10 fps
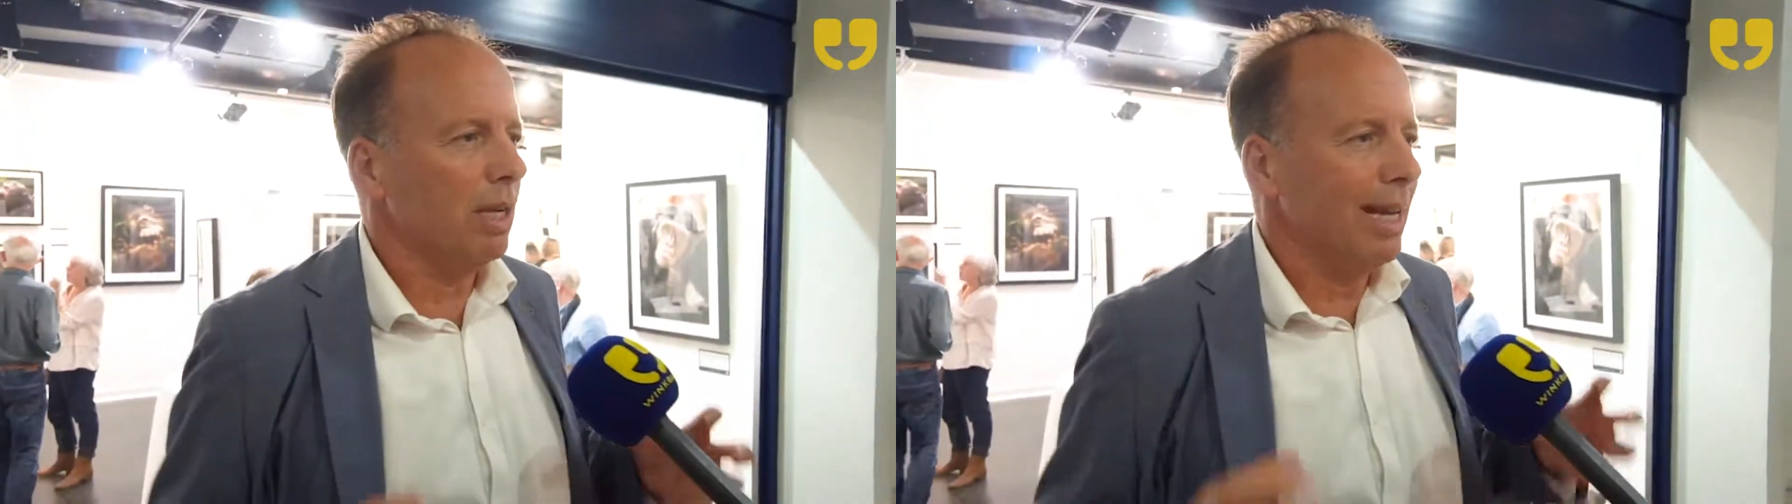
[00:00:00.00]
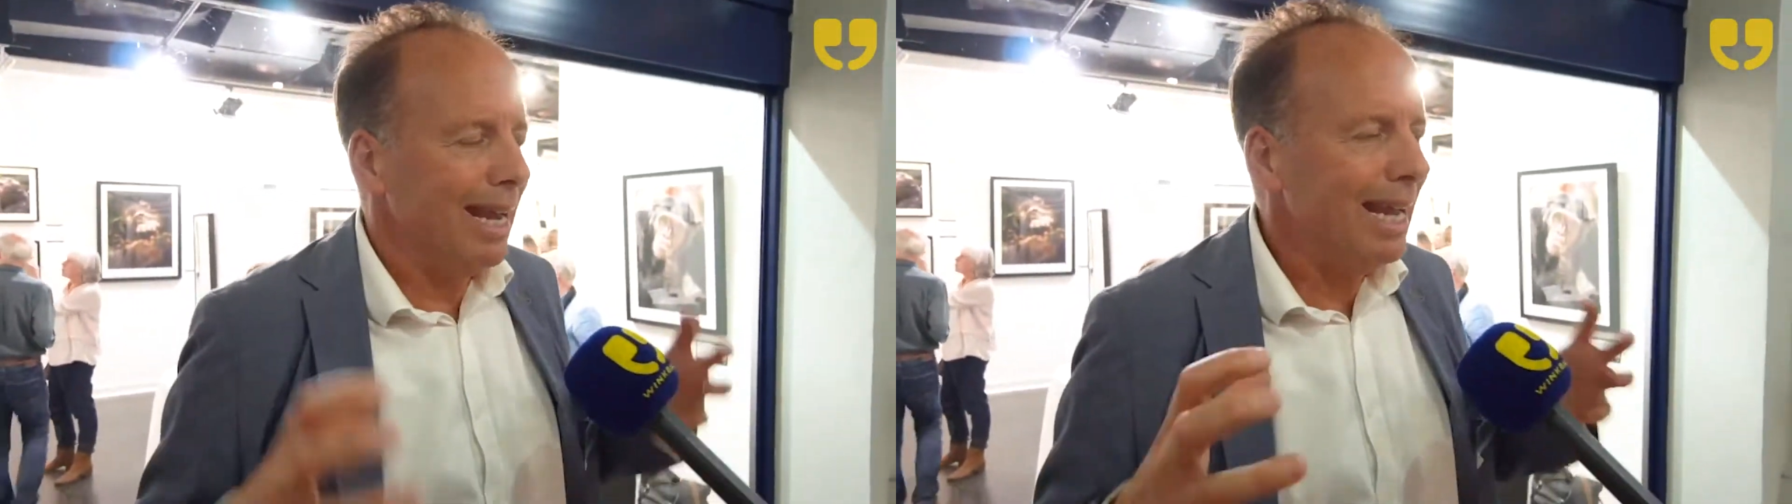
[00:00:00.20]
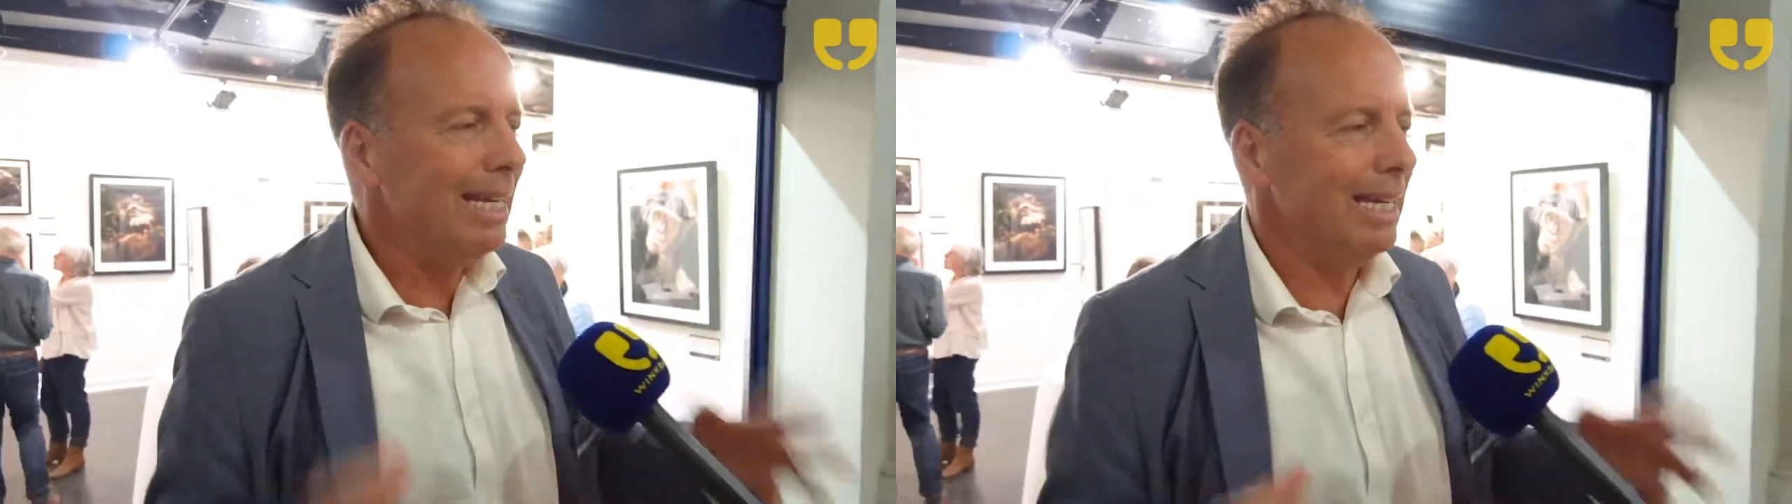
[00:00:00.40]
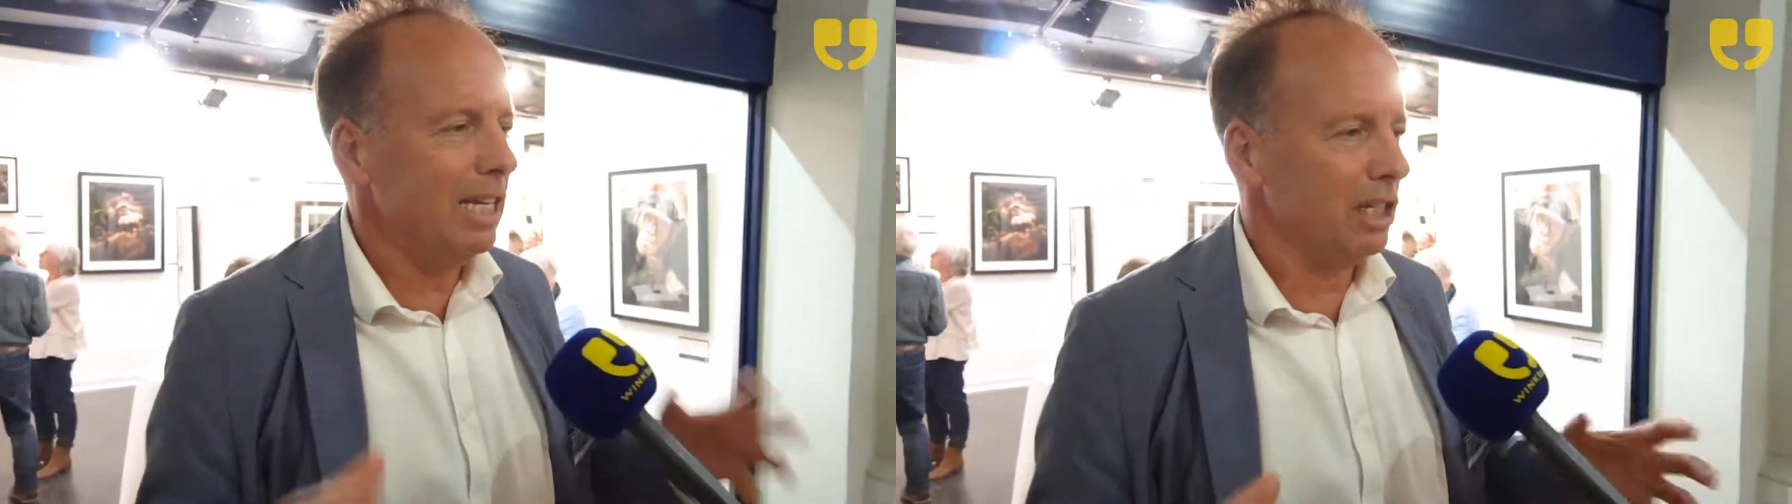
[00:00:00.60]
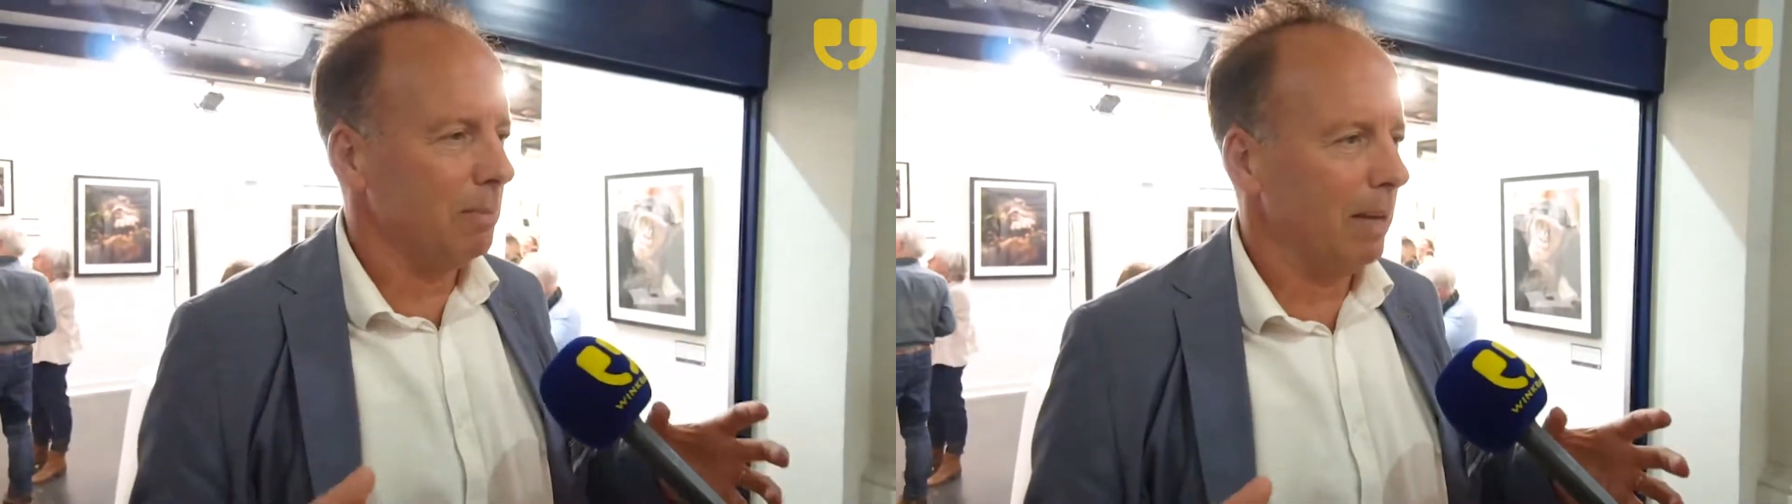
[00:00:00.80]

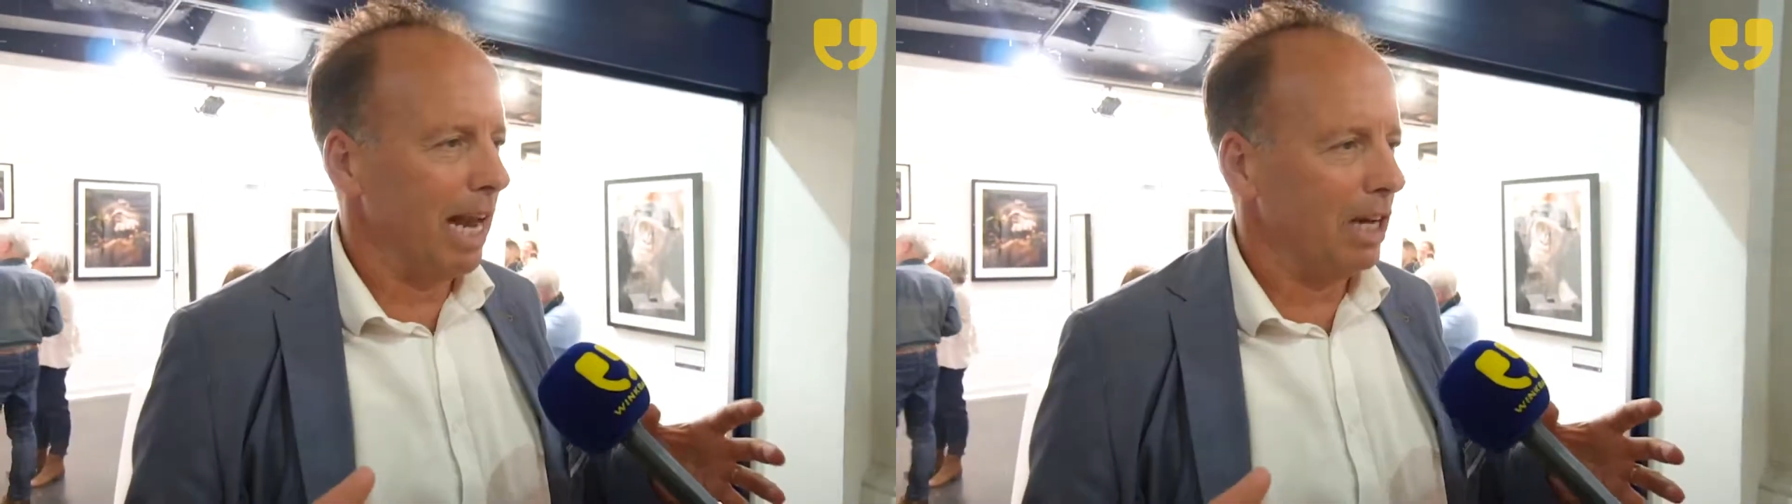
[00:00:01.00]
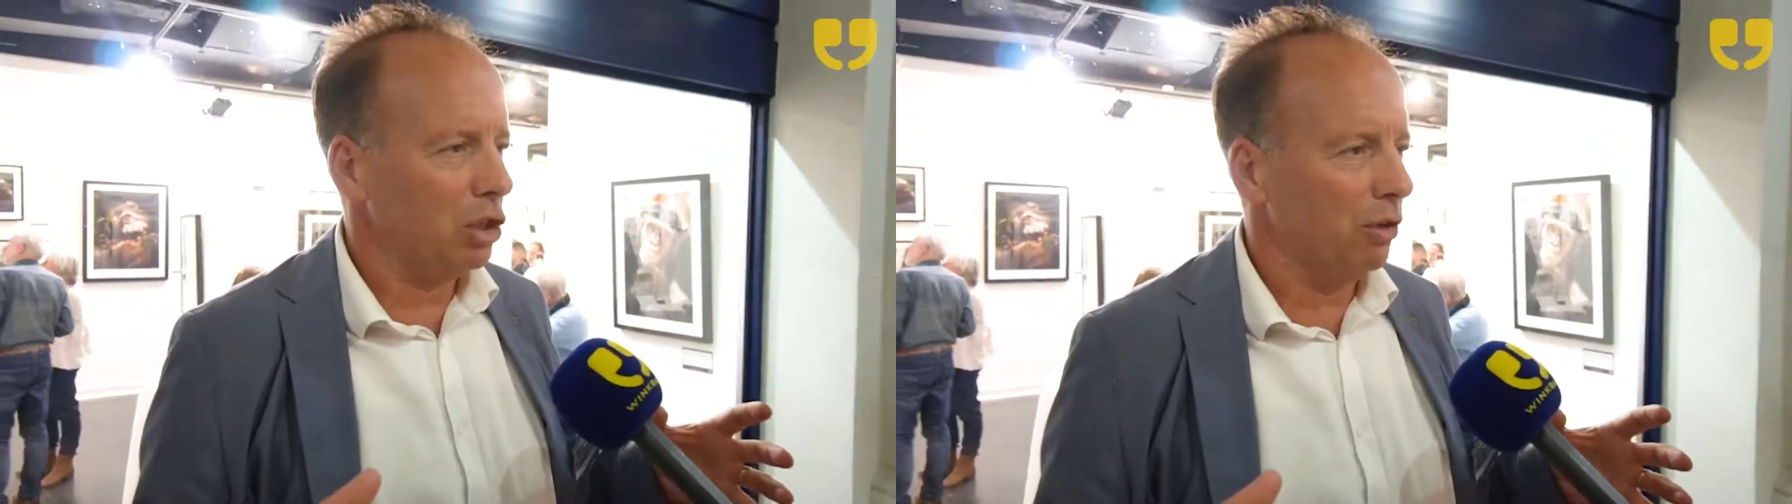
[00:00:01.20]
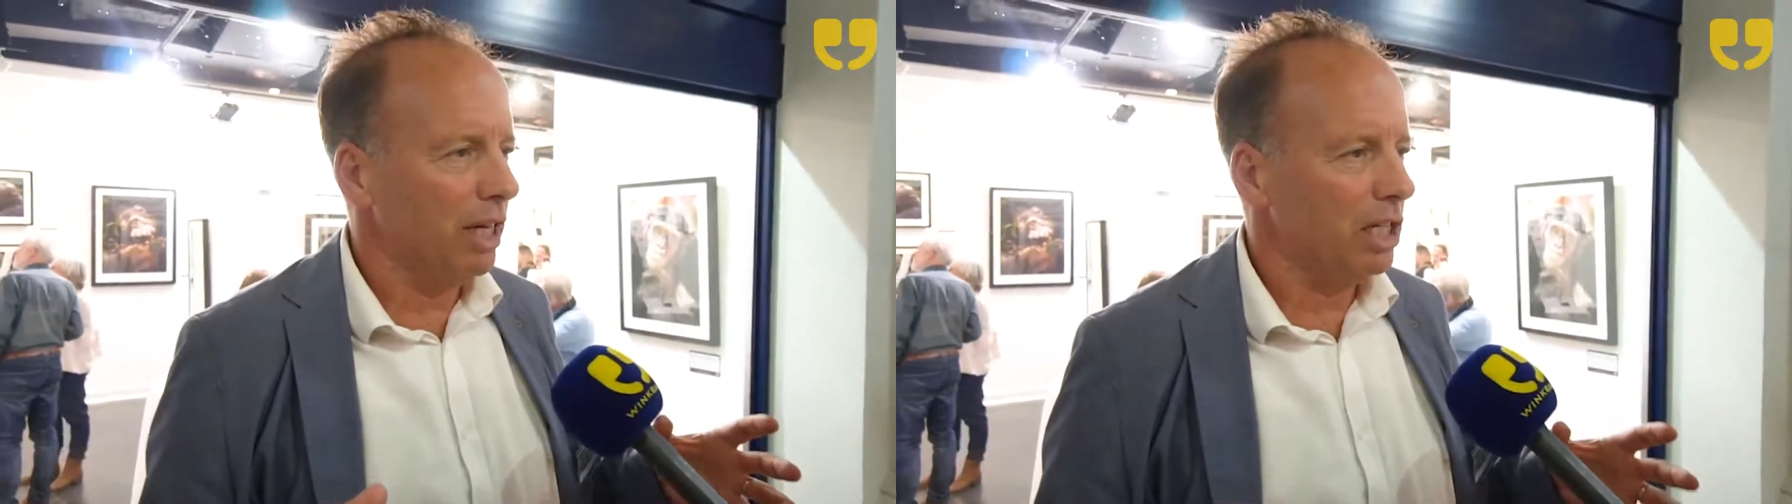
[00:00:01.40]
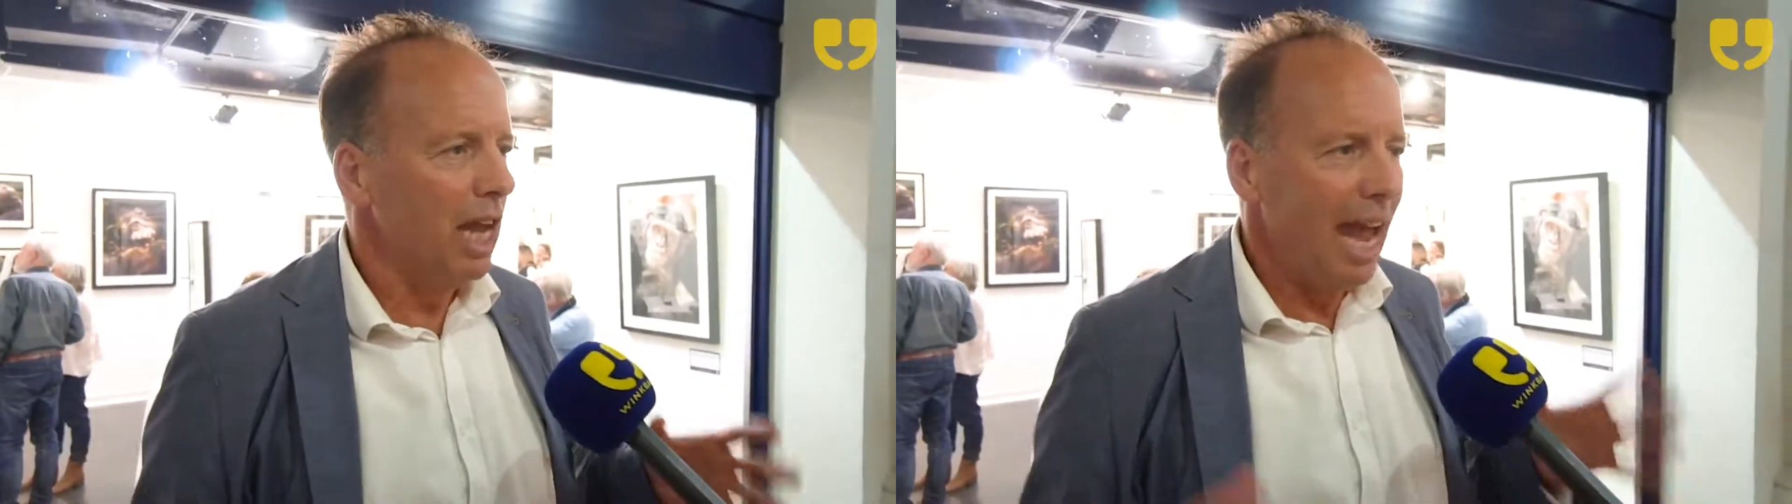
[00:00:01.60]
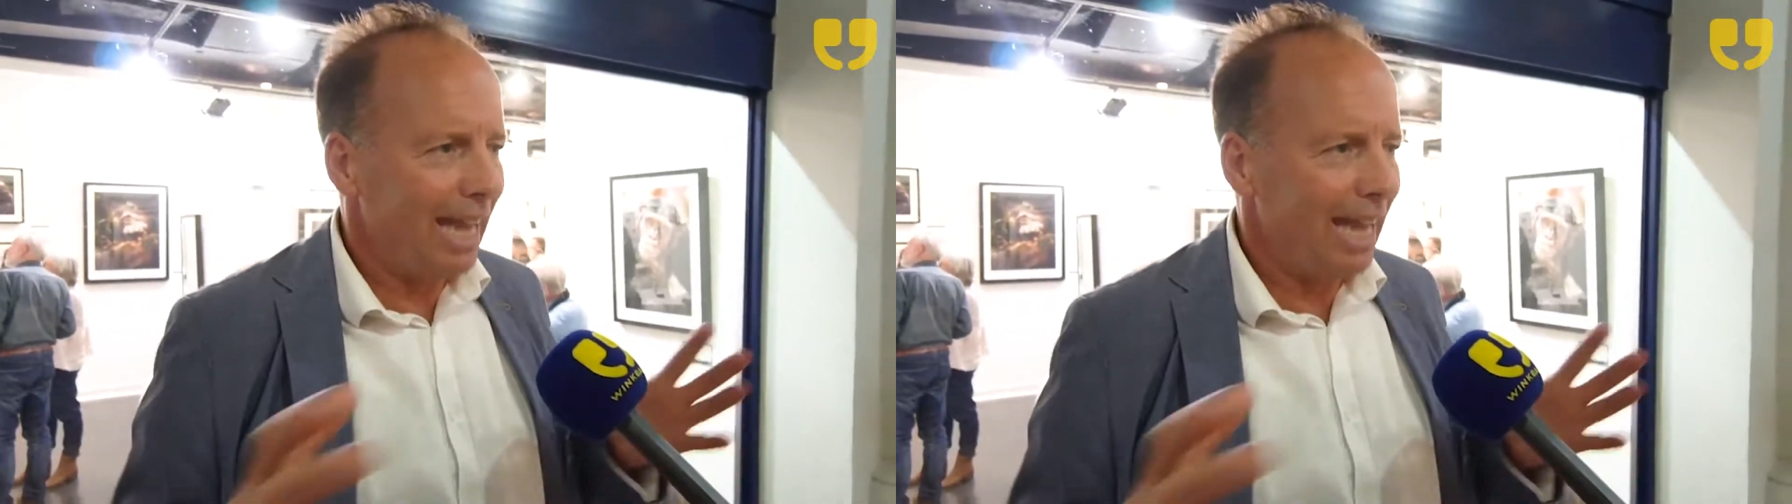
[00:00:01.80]
hideous menageries,